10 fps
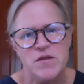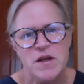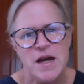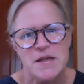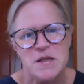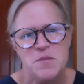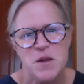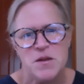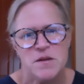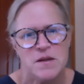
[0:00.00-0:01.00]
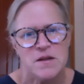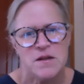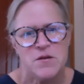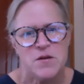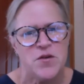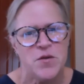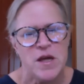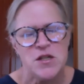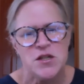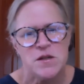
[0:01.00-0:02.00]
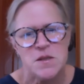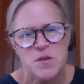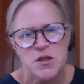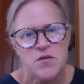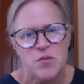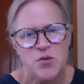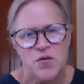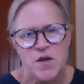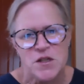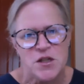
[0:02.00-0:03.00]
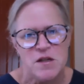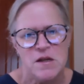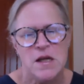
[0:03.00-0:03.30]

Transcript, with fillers: It has to be, uh, you know, a vocation as much of a profession.